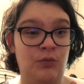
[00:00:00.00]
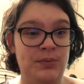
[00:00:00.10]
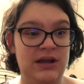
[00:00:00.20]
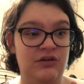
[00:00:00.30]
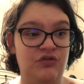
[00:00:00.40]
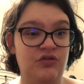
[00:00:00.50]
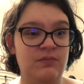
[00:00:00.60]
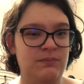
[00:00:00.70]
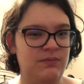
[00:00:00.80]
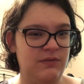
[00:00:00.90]
being
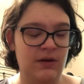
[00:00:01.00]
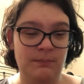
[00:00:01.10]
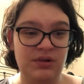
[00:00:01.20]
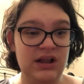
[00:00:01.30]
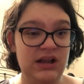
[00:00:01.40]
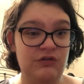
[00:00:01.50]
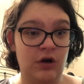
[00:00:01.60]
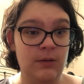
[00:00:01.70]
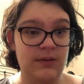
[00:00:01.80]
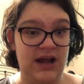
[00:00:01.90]
completely
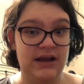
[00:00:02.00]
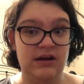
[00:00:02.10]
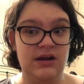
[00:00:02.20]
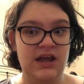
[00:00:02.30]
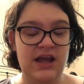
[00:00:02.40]
terminated.